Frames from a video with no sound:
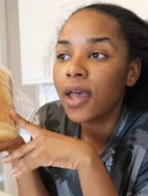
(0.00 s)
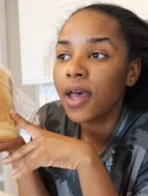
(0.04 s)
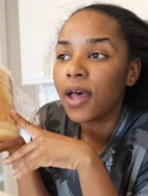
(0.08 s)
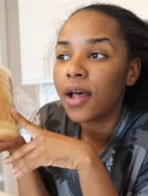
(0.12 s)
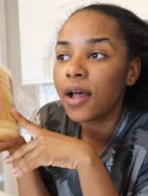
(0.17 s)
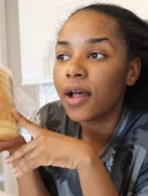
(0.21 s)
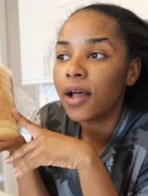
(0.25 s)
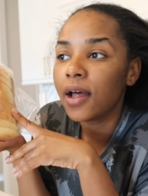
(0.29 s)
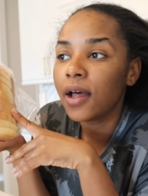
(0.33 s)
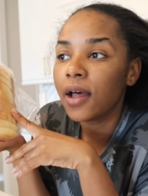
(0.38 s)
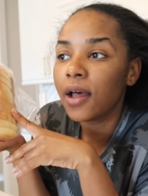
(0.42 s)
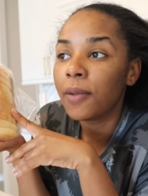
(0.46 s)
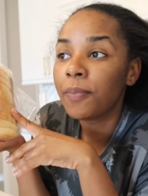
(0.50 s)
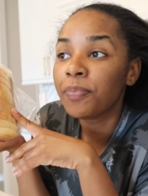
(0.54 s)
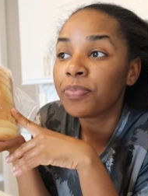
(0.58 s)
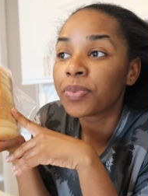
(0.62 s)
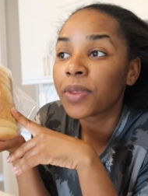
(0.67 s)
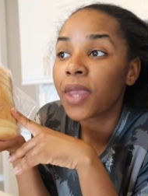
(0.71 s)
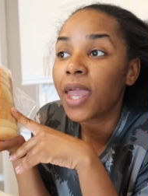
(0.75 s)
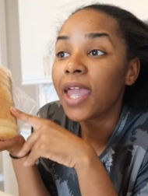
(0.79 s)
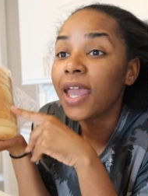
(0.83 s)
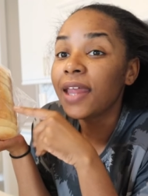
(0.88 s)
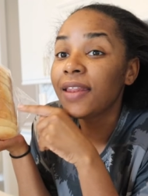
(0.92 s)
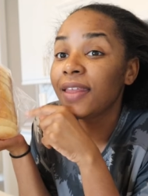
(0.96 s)
Um,
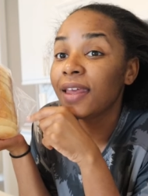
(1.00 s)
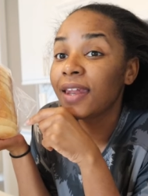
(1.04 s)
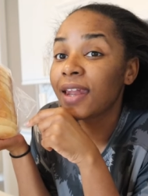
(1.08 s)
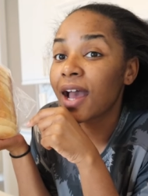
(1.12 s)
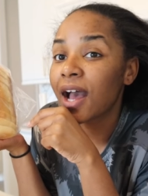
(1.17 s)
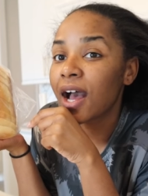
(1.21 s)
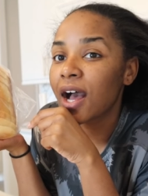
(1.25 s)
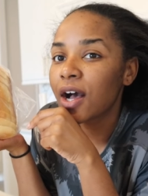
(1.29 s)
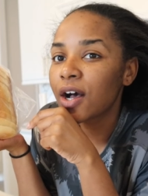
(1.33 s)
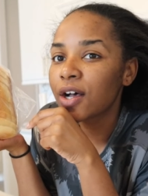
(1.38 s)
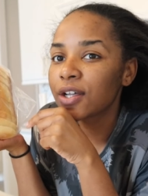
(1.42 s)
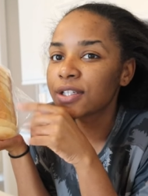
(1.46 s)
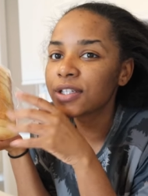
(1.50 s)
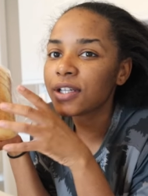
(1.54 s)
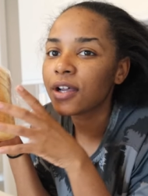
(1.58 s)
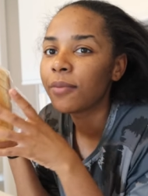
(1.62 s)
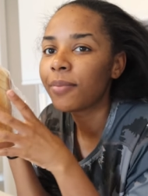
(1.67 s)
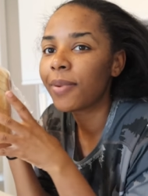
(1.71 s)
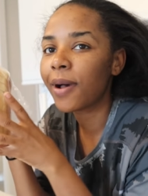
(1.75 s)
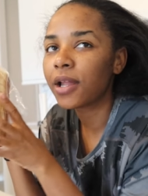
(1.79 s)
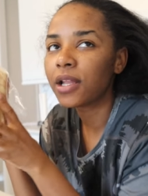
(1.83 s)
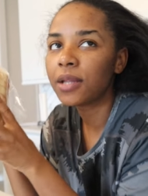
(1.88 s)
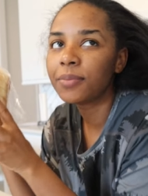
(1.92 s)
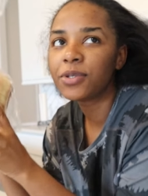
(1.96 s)
and then I also
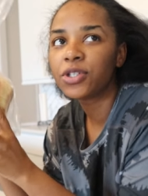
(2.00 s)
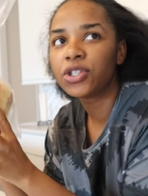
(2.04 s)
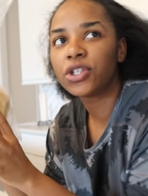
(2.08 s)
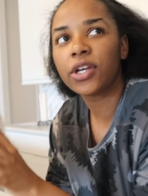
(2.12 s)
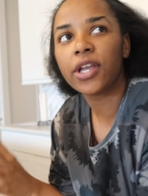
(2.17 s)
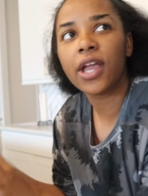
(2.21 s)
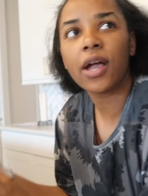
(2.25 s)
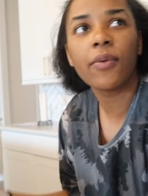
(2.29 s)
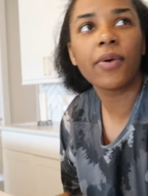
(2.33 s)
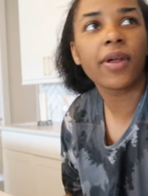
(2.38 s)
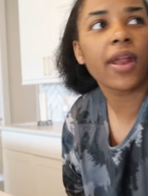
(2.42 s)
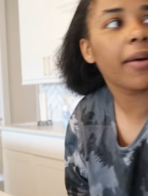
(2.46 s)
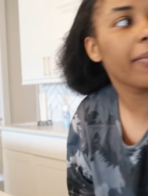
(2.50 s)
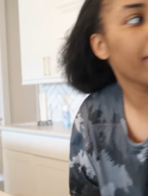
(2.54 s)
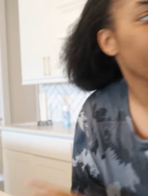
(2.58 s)
bought, let me show y'all what